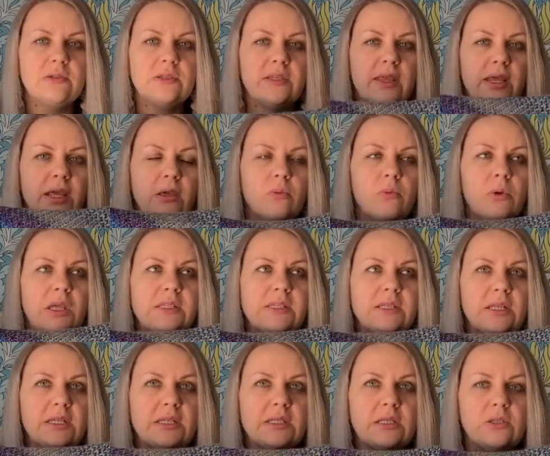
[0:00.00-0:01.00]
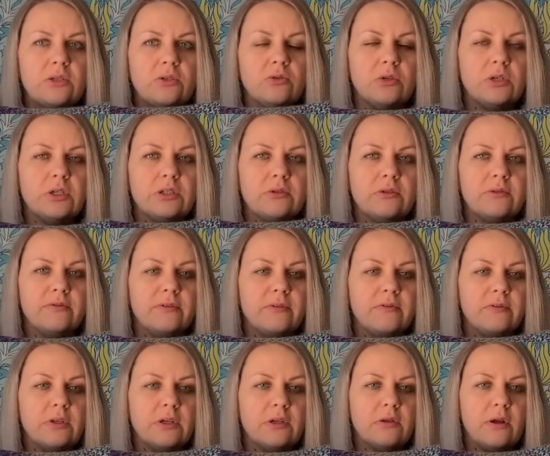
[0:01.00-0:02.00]
thing weighs less than
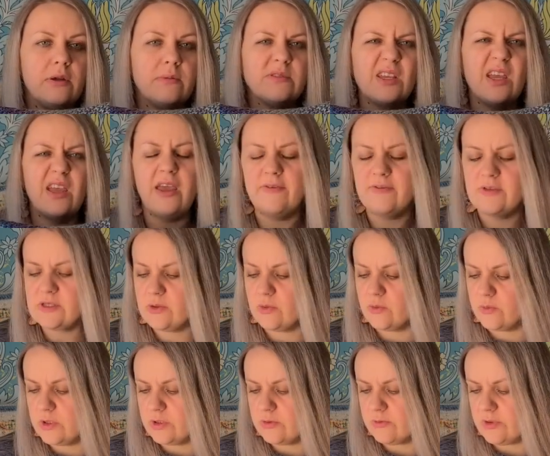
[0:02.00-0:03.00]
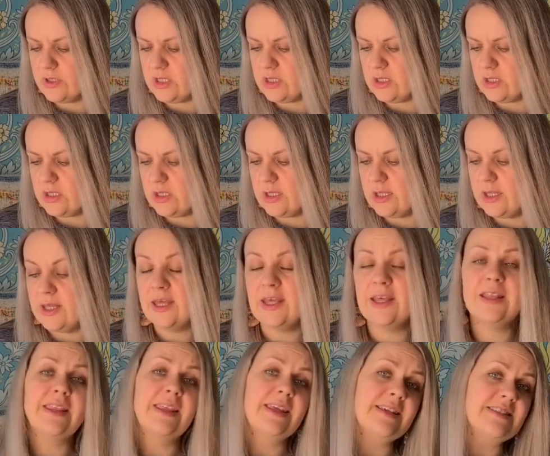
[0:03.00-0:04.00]
250 grams. I have somewhere written
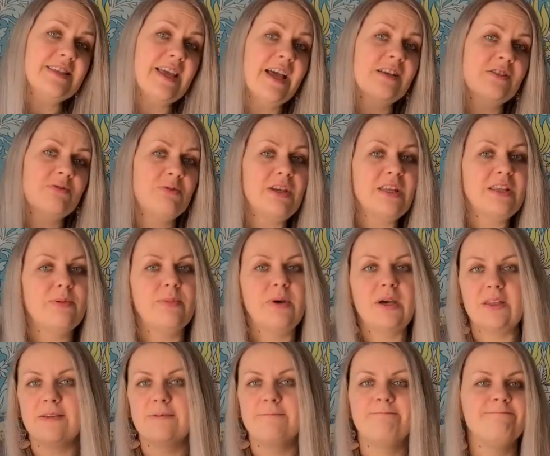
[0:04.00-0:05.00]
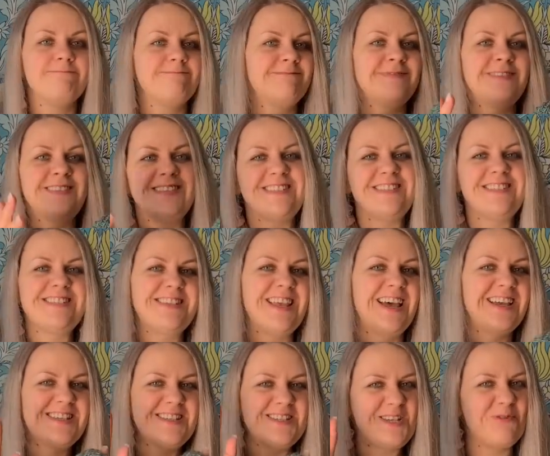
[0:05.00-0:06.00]
the exact weight, but
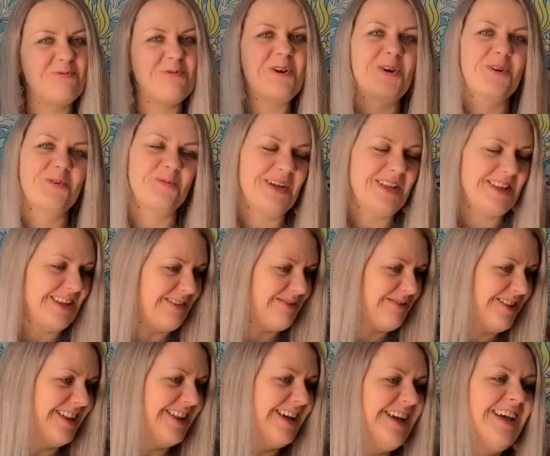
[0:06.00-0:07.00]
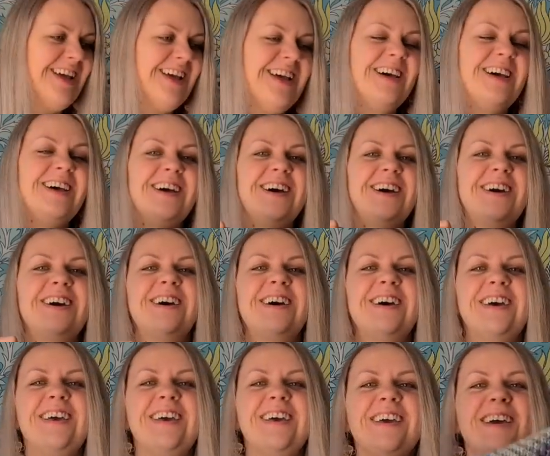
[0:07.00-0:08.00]
somewhere on my table.
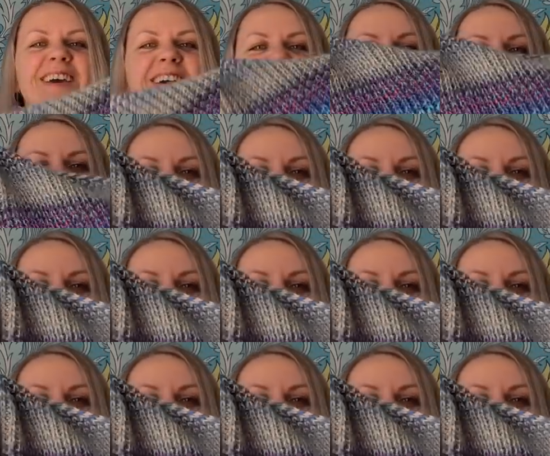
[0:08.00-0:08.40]
Okay,